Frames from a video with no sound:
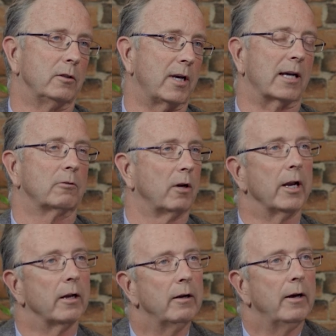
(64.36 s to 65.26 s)
mm-hmm. tax
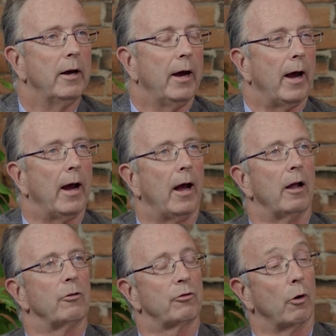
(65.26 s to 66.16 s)
credit.
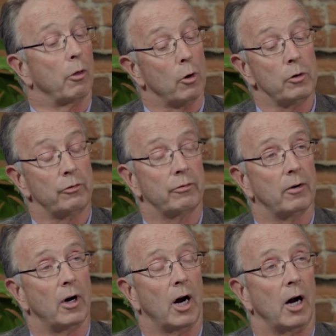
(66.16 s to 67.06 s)
And so those
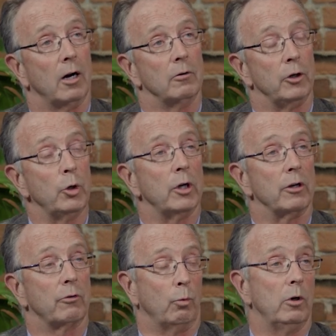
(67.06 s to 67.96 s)

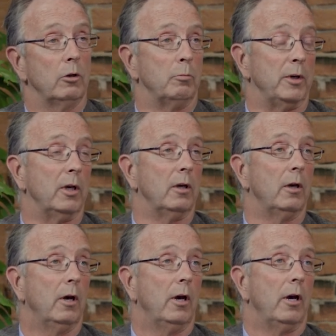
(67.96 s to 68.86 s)
units will
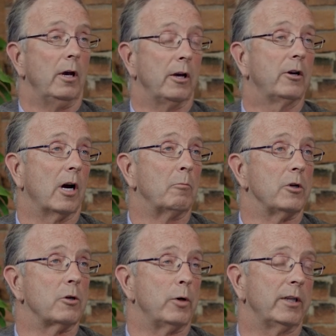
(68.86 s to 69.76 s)
be income
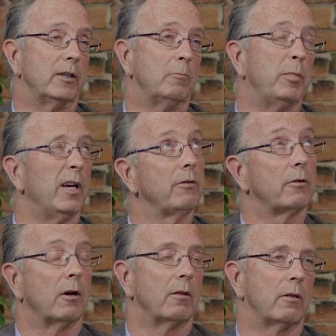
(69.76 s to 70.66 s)
restricted
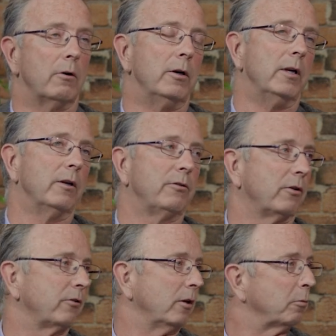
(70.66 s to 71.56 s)
based on 30 to
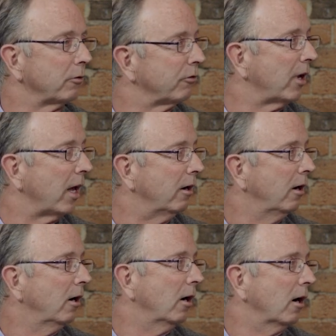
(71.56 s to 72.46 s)
60%
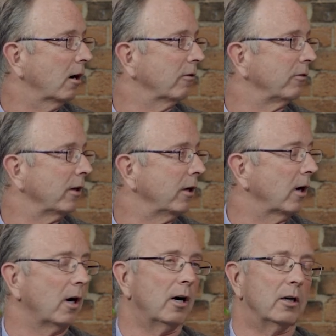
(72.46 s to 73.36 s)
of
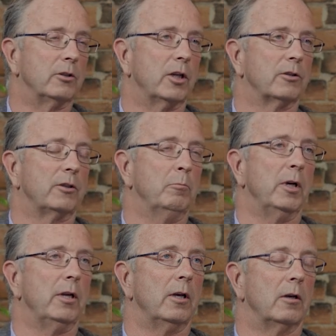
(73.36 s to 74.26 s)
the adjusted
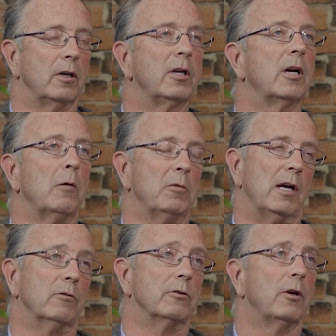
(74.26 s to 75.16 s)
median income
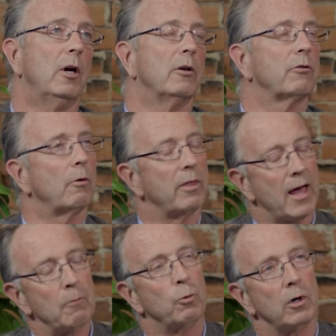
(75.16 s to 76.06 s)
levels. So
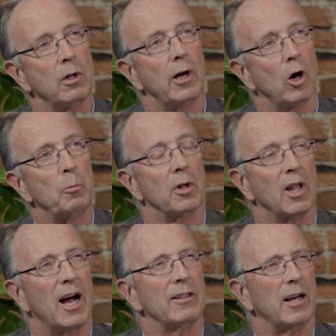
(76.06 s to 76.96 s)
that will help a
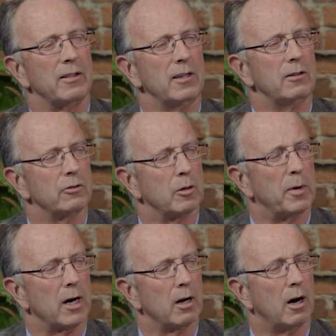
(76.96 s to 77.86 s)
lot. I think
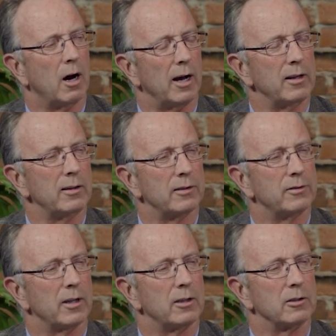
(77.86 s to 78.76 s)
they
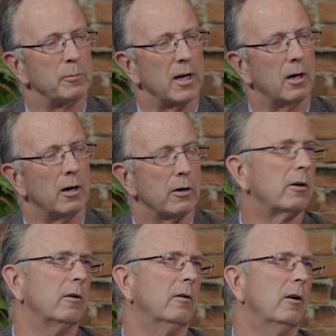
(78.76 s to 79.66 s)
said there's about
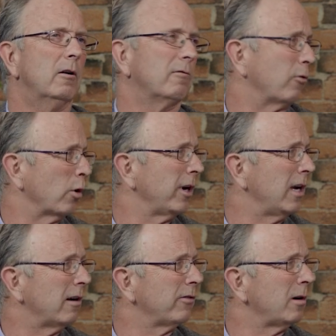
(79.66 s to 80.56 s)

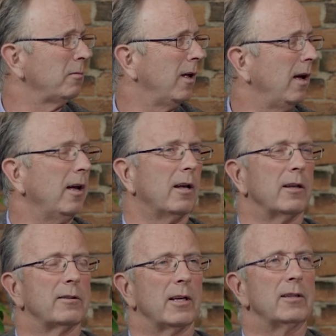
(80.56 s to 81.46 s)
140 of them.
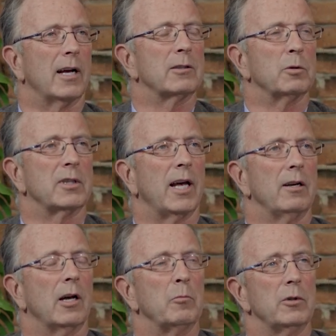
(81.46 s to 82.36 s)
I think that's what
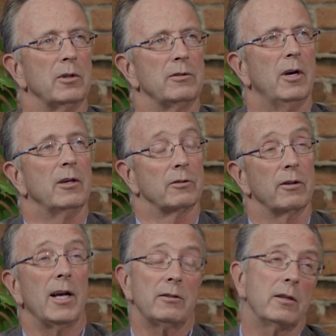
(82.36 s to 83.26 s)
that number is.
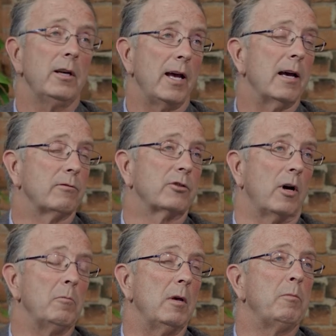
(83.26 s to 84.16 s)
So that's going to have
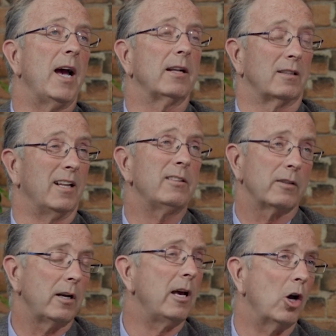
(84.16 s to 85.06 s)
some impact, and that's
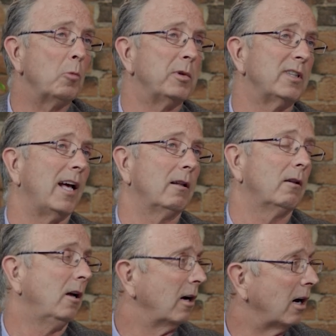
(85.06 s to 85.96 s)
going to help at that
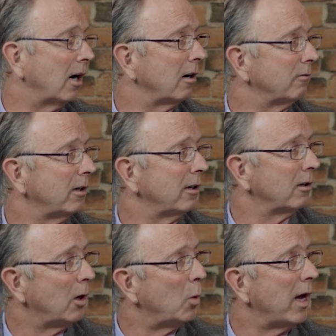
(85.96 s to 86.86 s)
very
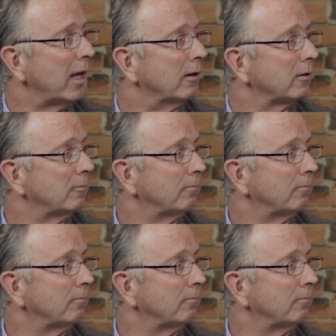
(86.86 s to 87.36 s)
low end.